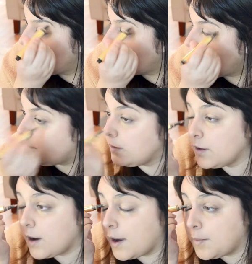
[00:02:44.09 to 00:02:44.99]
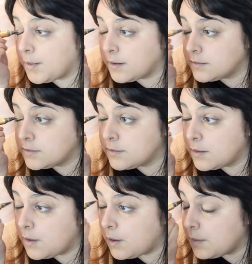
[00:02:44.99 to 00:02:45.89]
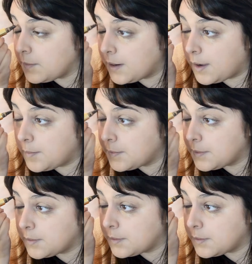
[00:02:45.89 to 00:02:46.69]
and under your eyebrows, all the way up.